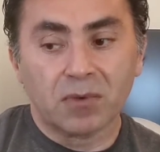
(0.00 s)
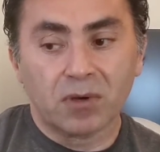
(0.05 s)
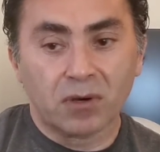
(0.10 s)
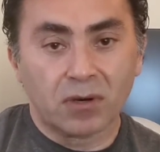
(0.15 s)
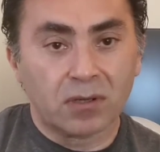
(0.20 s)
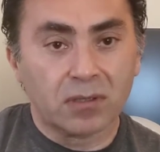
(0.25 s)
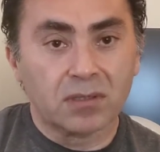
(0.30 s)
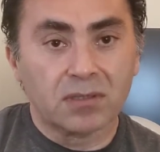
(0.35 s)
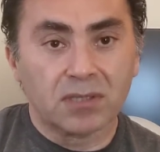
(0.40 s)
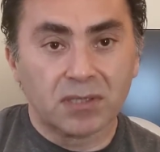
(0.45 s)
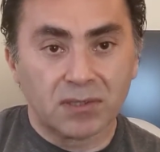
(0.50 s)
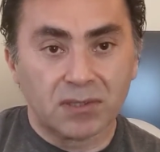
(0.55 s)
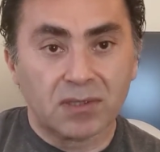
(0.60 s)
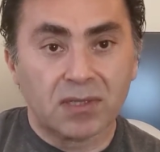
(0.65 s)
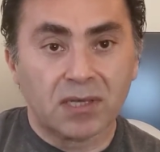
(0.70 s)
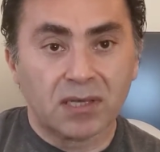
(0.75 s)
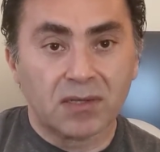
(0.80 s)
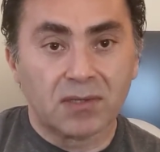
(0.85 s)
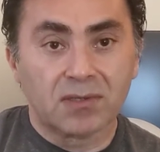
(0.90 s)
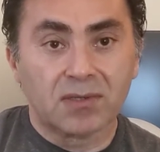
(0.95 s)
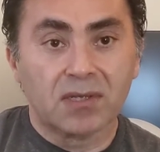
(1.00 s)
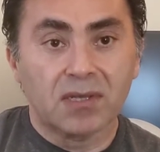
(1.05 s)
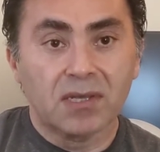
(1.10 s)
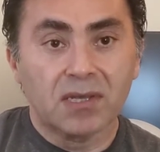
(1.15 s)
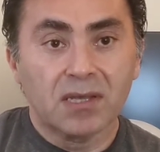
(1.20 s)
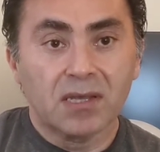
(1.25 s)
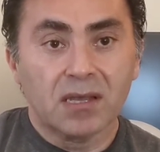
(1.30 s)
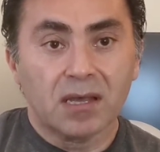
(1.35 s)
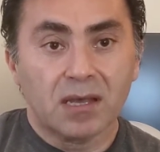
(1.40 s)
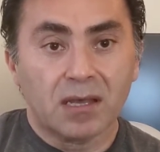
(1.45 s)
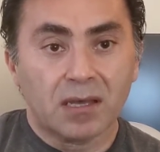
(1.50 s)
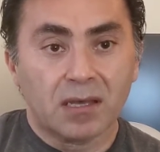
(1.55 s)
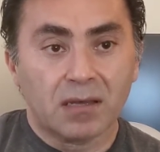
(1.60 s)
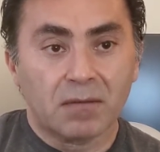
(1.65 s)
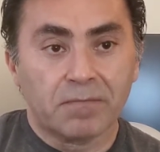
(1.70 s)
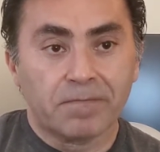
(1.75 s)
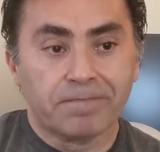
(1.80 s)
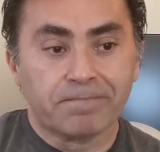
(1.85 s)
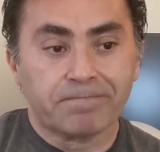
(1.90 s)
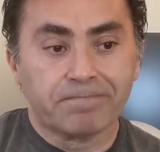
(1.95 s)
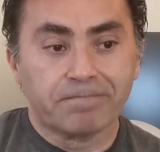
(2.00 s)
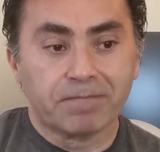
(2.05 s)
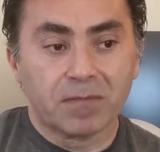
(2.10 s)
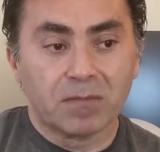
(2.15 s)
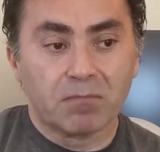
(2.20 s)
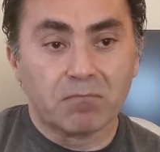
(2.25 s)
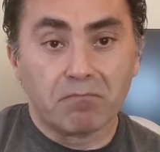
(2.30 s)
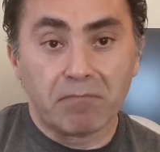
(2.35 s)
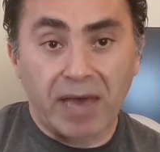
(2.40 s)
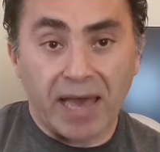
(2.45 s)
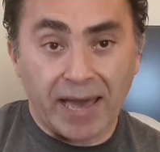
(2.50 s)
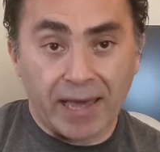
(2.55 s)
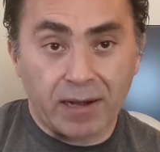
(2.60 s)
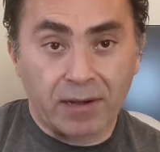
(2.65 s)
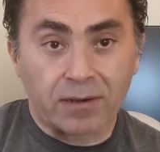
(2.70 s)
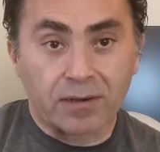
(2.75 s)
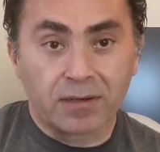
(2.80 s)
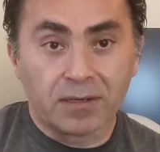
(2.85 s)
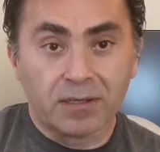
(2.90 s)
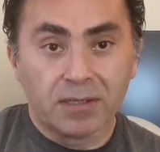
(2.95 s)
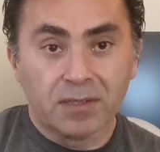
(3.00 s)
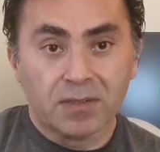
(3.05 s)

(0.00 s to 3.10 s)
All of these things matter.